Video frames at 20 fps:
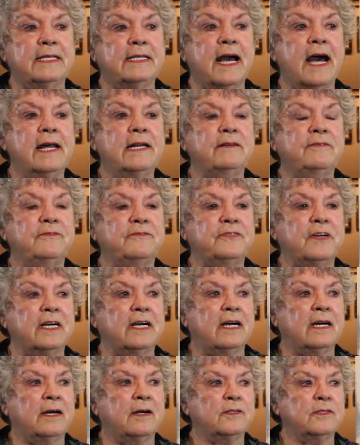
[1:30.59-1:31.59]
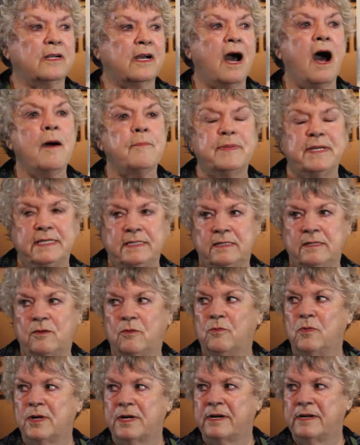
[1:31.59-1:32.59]
kind of copied
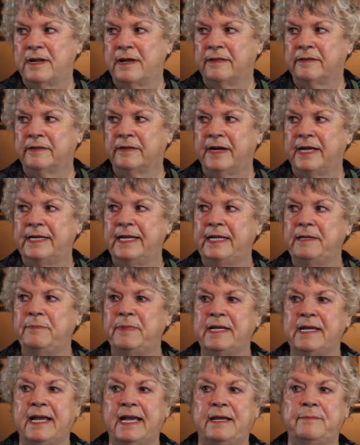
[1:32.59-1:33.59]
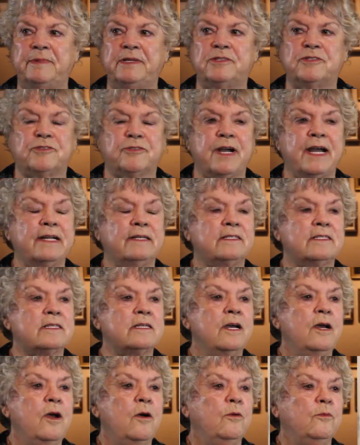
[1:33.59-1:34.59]
one another. And he became
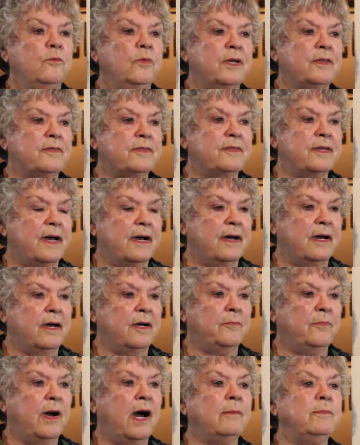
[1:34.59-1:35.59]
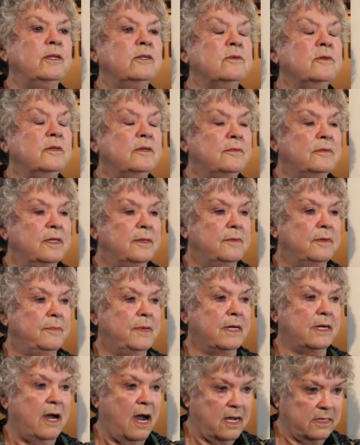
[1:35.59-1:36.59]
entranced with Pablo
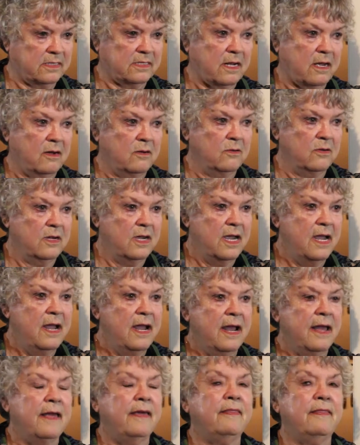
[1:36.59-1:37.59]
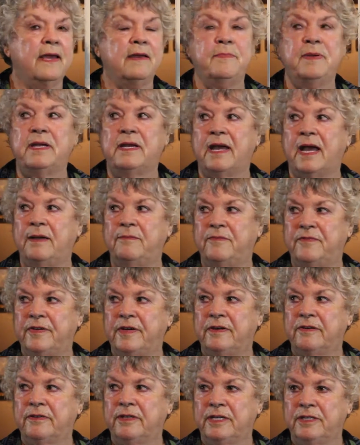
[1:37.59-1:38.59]
Picasso, and they became
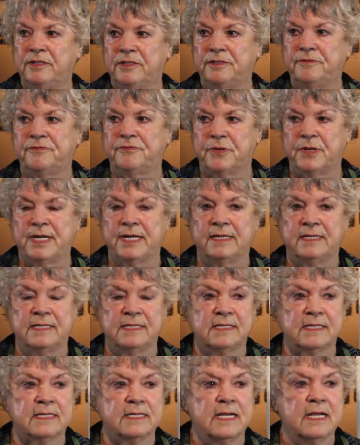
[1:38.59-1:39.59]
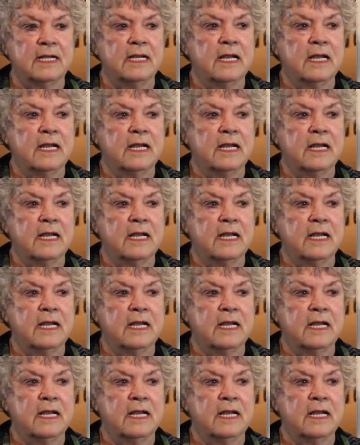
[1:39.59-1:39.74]
very good friends.